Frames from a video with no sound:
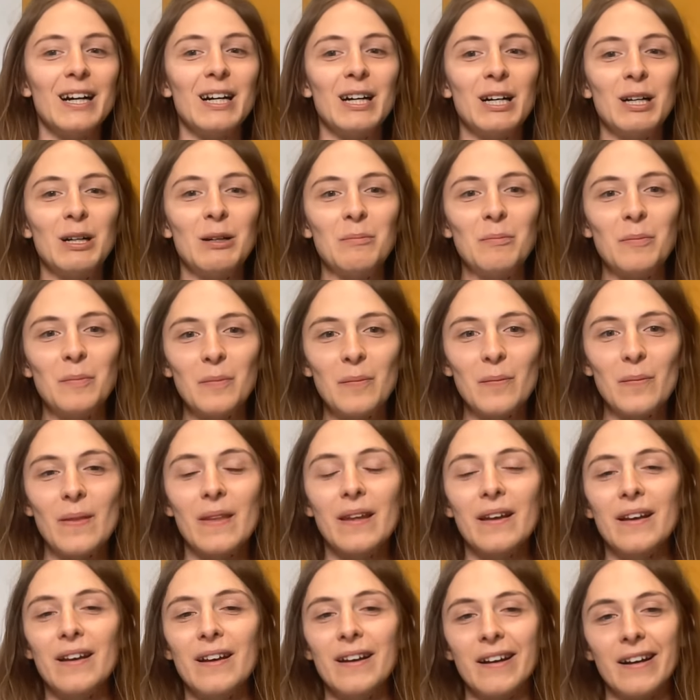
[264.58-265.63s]
um,
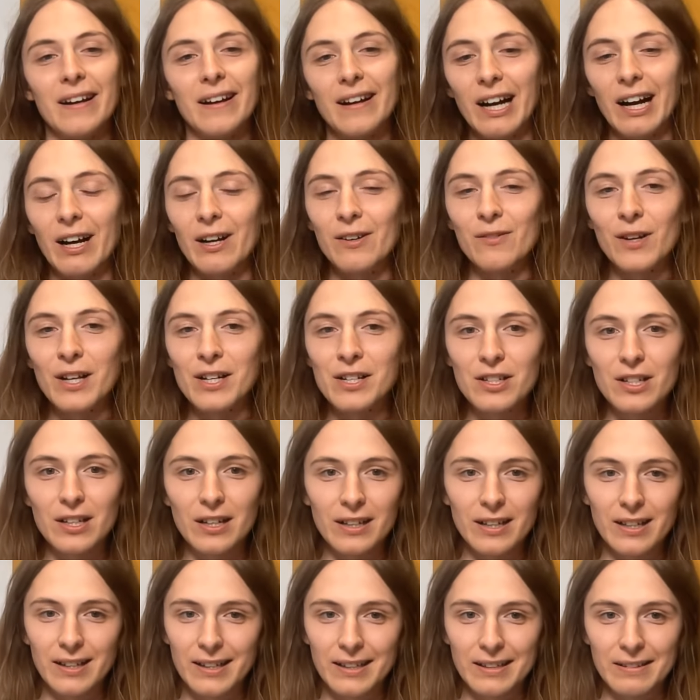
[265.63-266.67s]
i
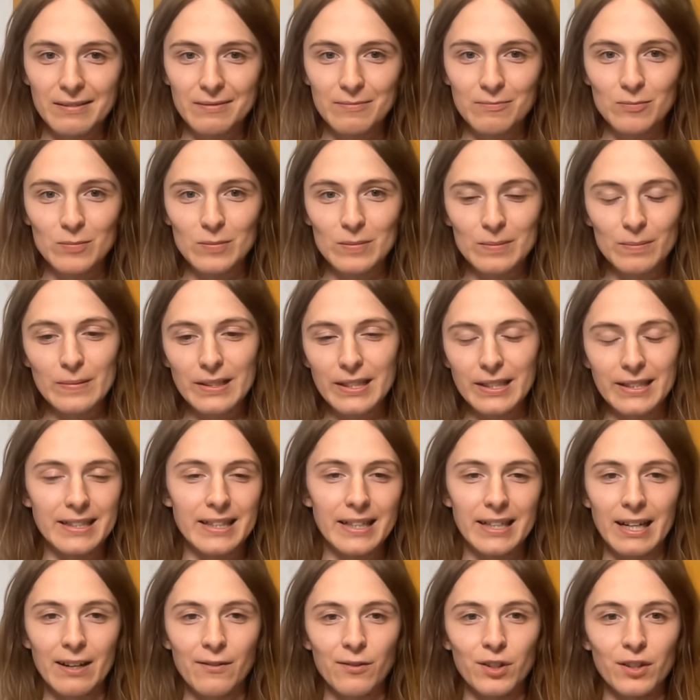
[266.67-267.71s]
eventually just
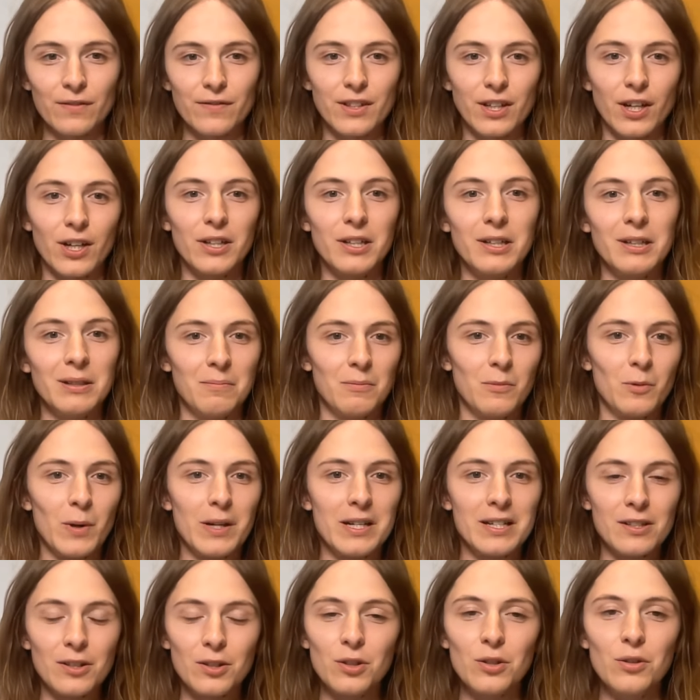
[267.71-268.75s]
didn't have enough time
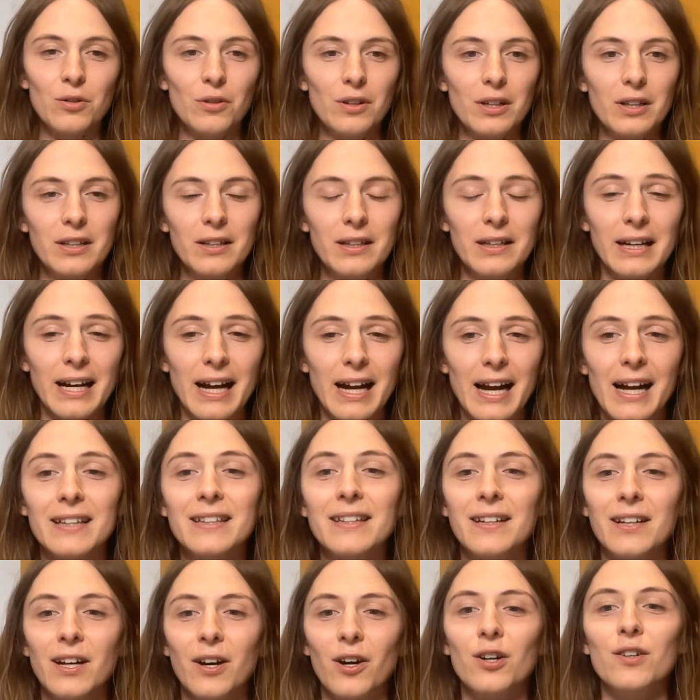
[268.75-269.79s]
went to uni
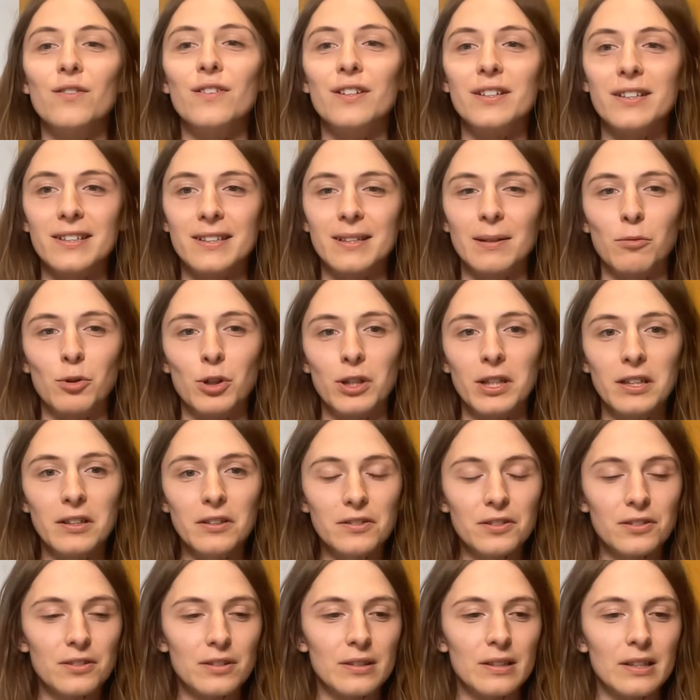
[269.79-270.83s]
handed it over to someone
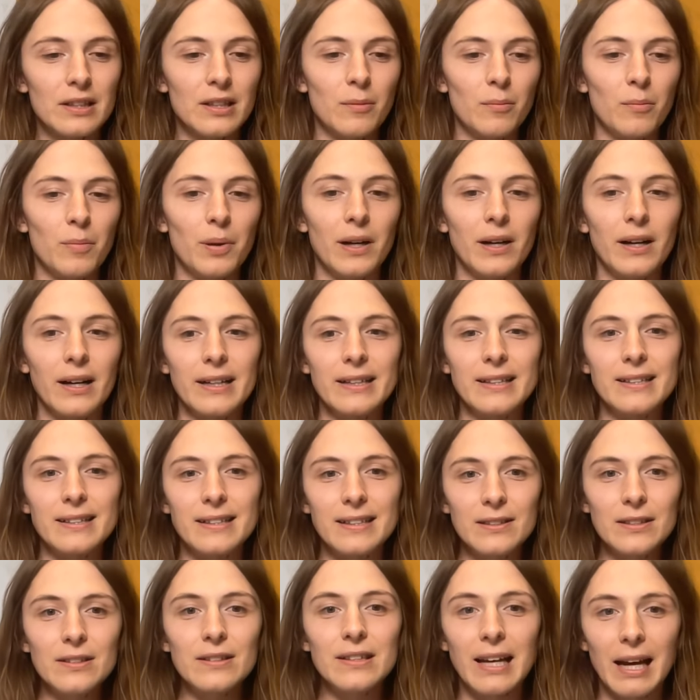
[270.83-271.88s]
else but i
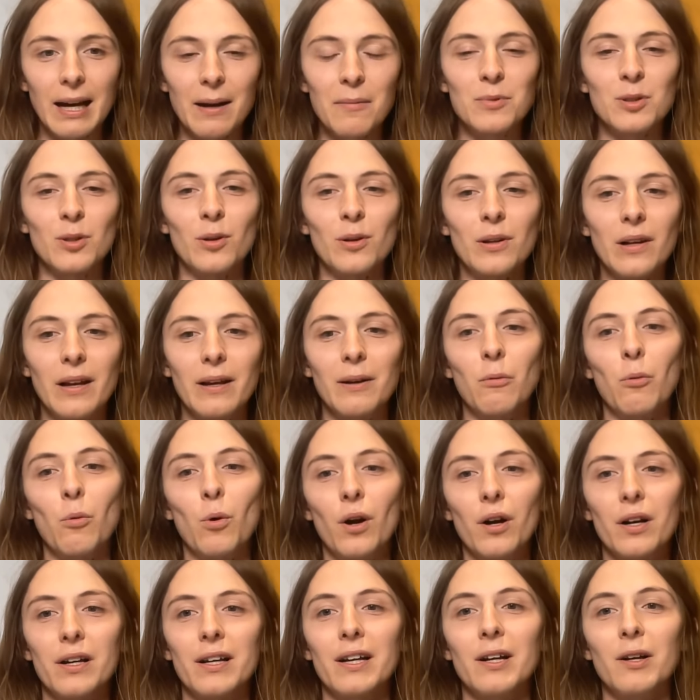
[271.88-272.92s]
still kept on like
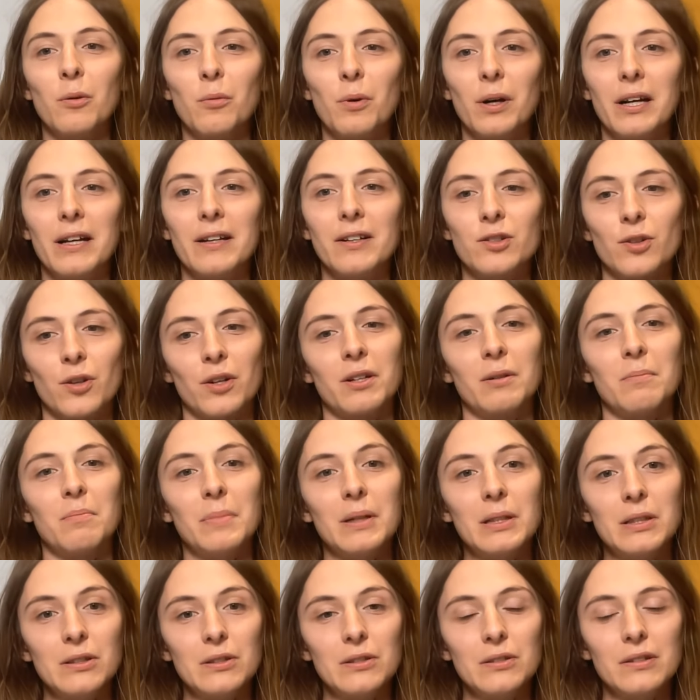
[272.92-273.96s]
working away trying to
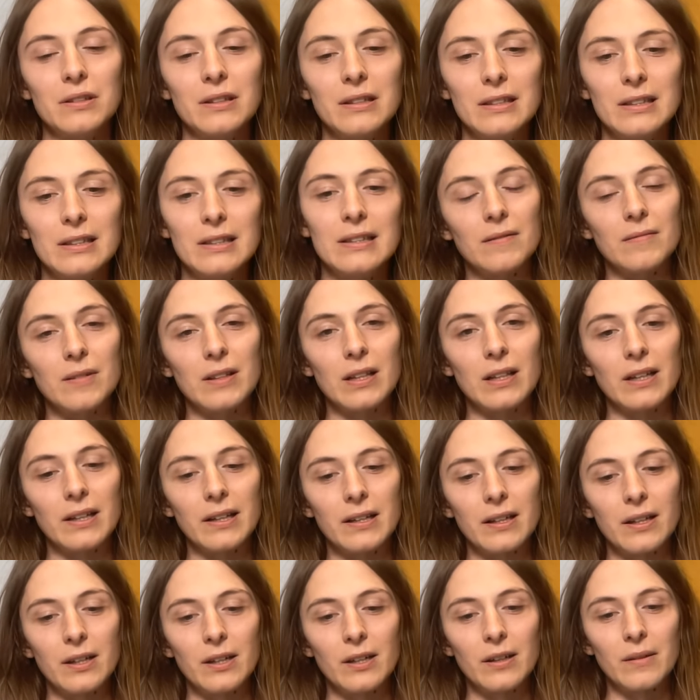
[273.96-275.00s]
build like
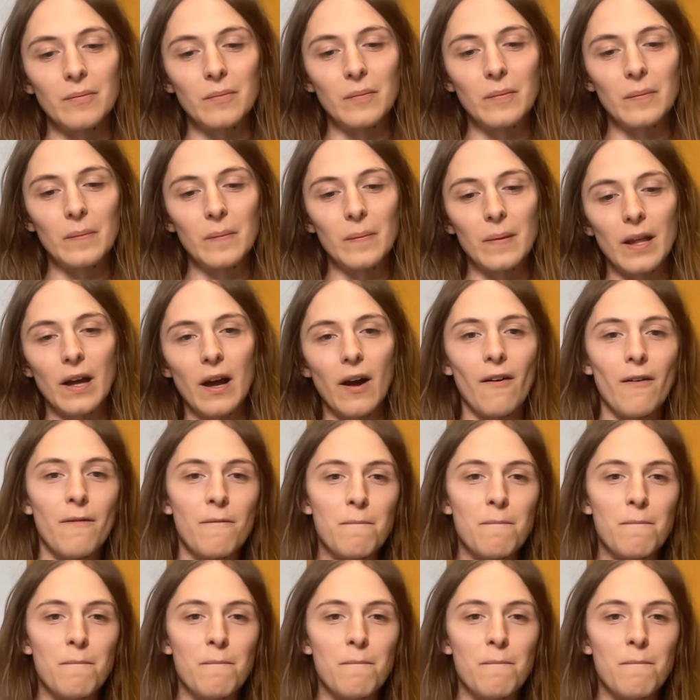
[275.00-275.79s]
a, a